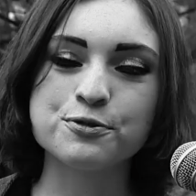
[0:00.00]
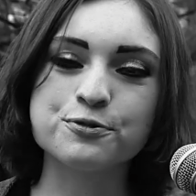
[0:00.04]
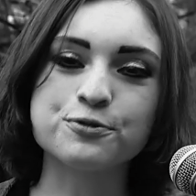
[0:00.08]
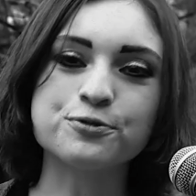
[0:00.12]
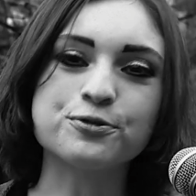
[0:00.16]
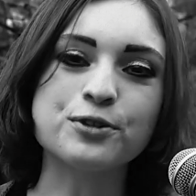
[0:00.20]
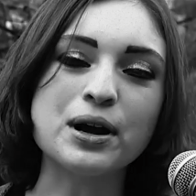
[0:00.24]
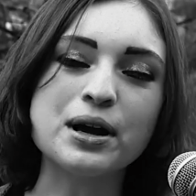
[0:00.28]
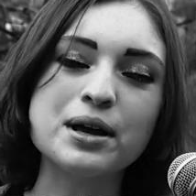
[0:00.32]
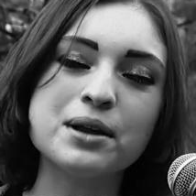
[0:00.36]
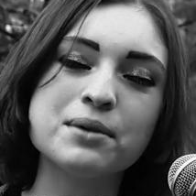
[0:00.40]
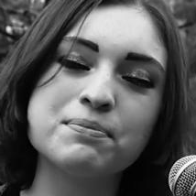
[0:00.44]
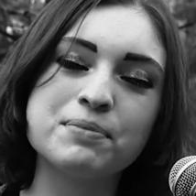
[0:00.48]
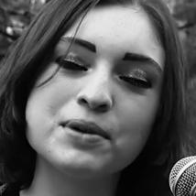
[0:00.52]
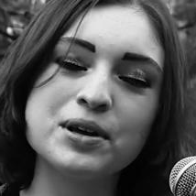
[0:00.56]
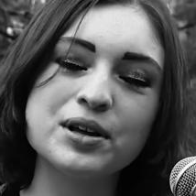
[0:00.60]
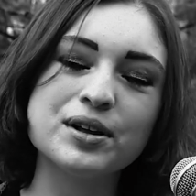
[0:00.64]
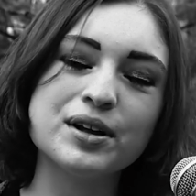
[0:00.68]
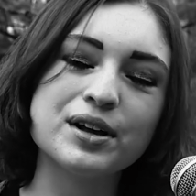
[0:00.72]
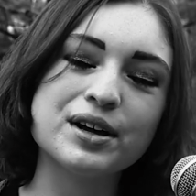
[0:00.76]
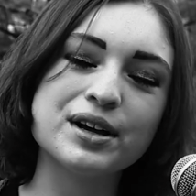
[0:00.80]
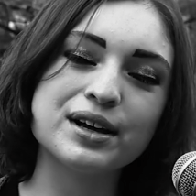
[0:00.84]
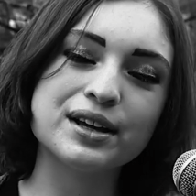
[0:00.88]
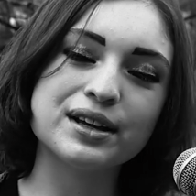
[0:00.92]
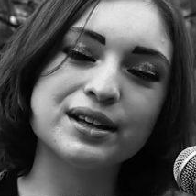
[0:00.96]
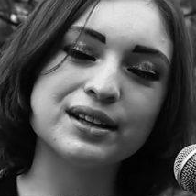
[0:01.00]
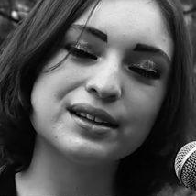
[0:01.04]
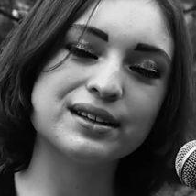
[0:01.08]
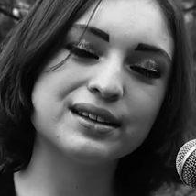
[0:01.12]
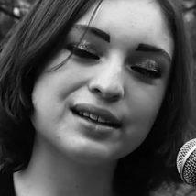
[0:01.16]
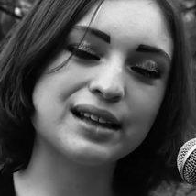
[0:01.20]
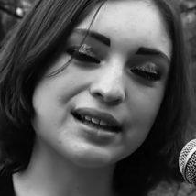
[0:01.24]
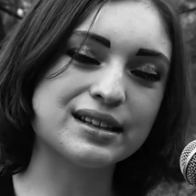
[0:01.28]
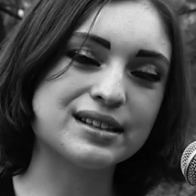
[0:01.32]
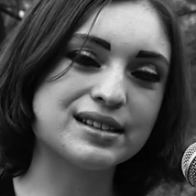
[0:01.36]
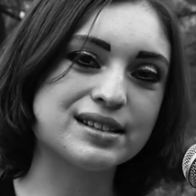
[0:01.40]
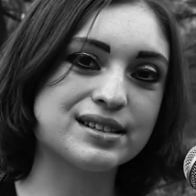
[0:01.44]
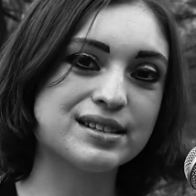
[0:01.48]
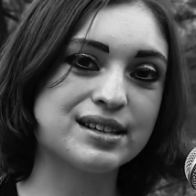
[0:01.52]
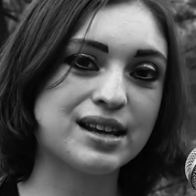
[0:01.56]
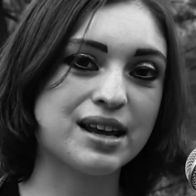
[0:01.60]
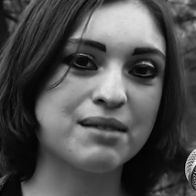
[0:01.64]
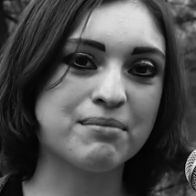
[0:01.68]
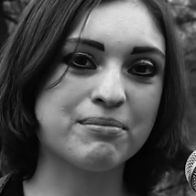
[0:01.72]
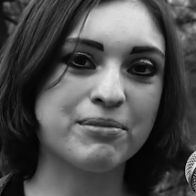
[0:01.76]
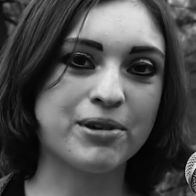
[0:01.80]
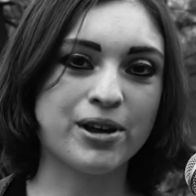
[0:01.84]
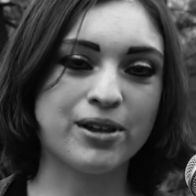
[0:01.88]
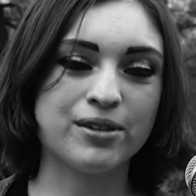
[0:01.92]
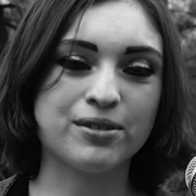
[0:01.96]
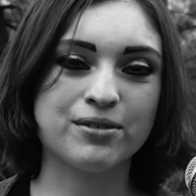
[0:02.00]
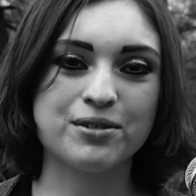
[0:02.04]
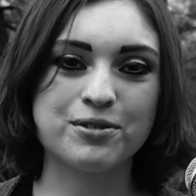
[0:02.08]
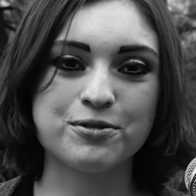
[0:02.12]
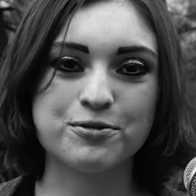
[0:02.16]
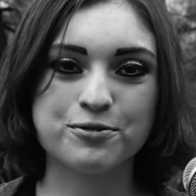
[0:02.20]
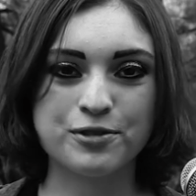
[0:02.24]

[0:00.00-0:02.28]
Fred be like, that's his name by the way.